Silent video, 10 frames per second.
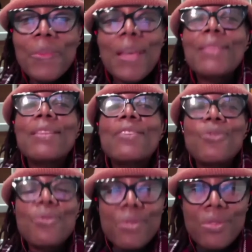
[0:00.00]
And the
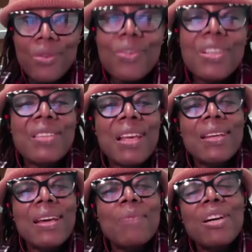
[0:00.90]
new stories that
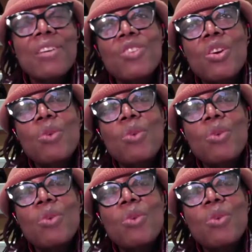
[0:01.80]
come out